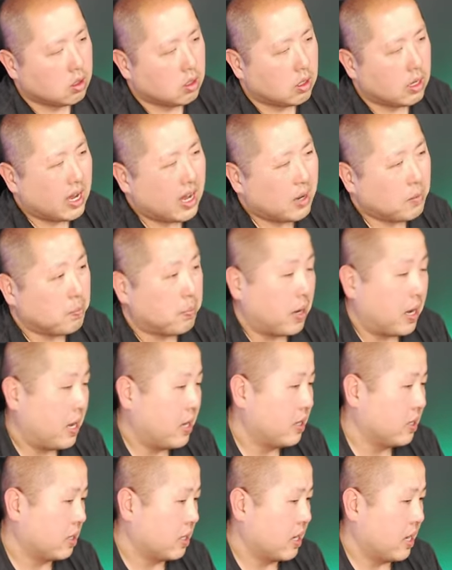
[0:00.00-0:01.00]
On
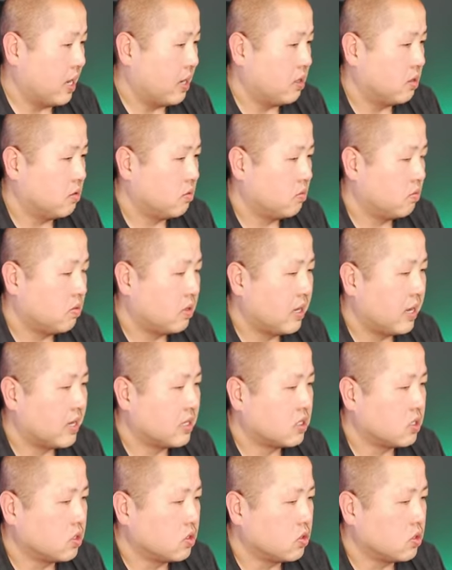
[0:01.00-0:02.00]
Polygon.
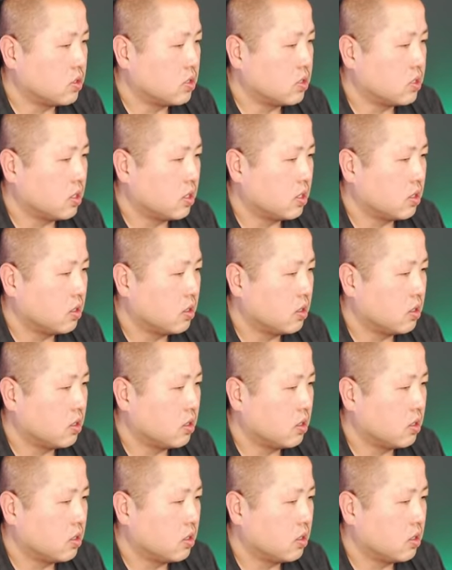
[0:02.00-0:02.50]
That's interesting.